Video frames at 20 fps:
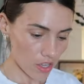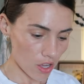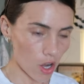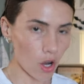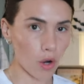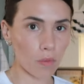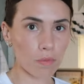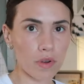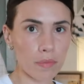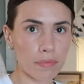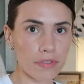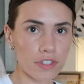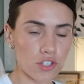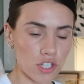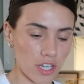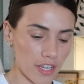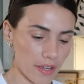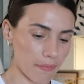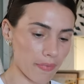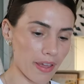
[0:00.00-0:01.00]
Home from the
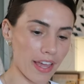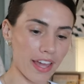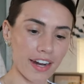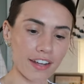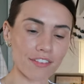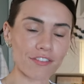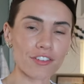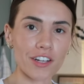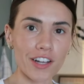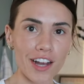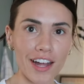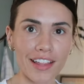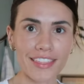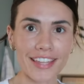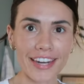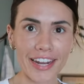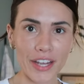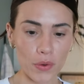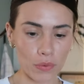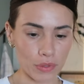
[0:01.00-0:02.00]
gym, and I forgot
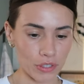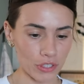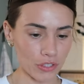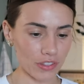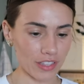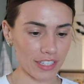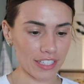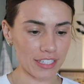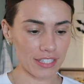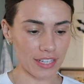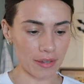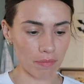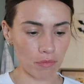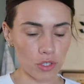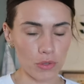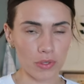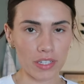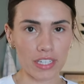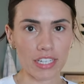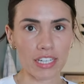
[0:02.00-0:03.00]
that I ordered this. I'm
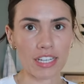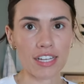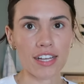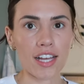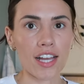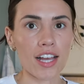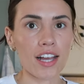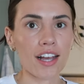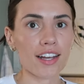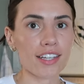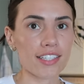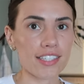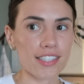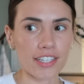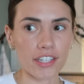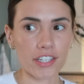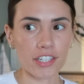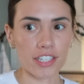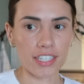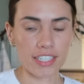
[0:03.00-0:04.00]
doing a
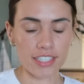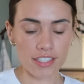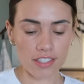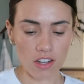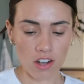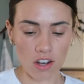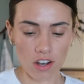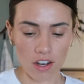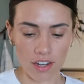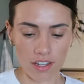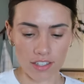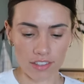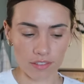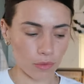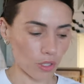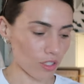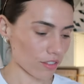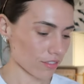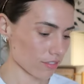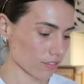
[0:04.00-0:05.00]
series on,
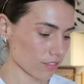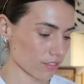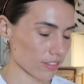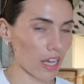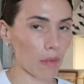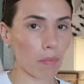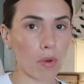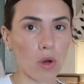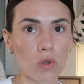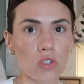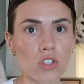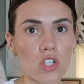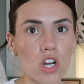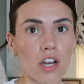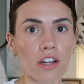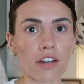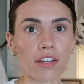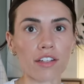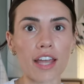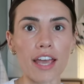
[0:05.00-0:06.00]
well, I post
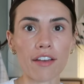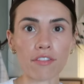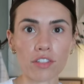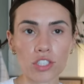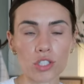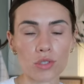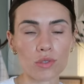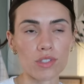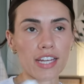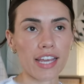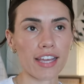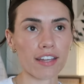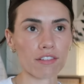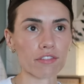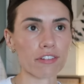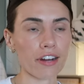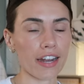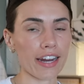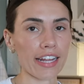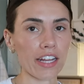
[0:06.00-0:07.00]
on every Tuesday and
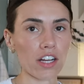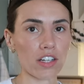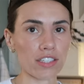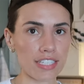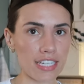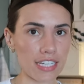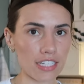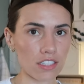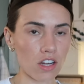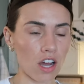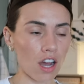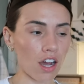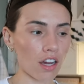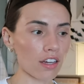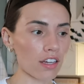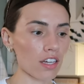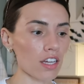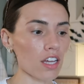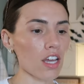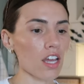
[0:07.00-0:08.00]
Friday on
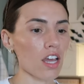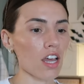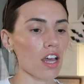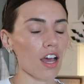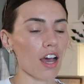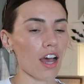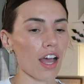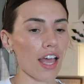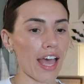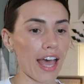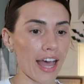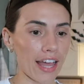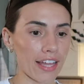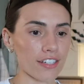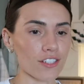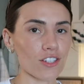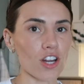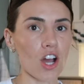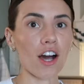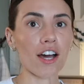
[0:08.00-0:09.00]
TikTok
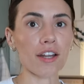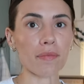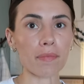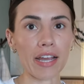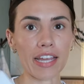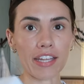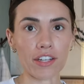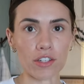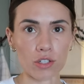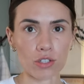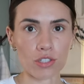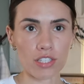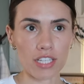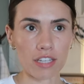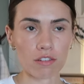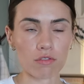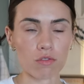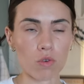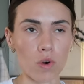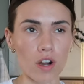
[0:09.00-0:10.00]
and on my
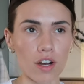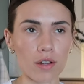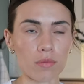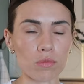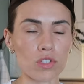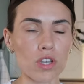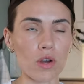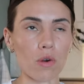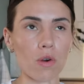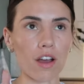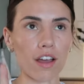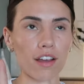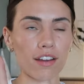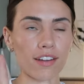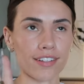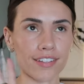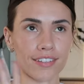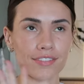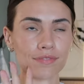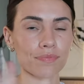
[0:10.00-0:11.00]
nursing forum. So,
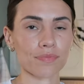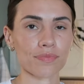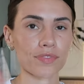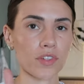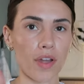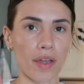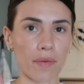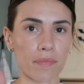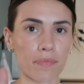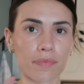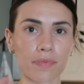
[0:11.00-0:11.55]
okay,